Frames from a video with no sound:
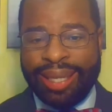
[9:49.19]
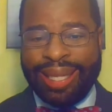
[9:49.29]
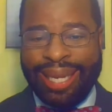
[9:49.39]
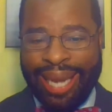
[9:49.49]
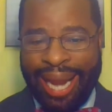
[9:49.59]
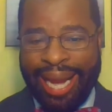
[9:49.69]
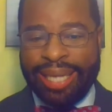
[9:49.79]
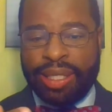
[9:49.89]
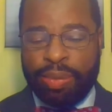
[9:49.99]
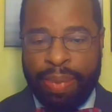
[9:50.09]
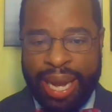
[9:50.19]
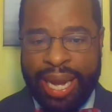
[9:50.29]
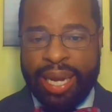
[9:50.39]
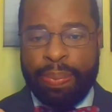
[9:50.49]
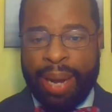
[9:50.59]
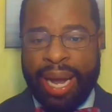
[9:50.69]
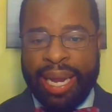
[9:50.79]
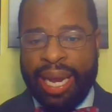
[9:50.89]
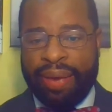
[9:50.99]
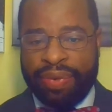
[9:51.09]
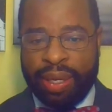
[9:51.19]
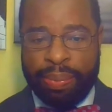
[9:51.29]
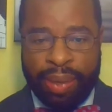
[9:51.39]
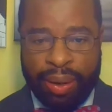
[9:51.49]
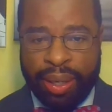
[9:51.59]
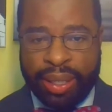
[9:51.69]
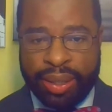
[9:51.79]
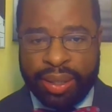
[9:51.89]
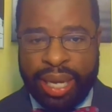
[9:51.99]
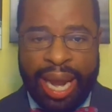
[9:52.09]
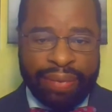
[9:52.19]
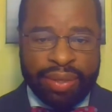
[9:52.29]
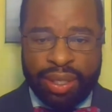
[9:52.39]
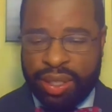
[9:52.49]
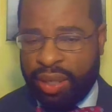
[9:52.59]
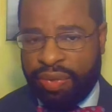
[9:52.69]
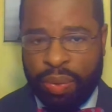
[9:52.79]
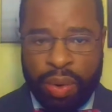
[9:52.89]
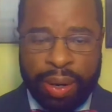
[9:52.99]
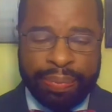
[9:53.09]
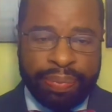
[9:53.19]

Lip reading: the gains made by African Americans after the Civil War.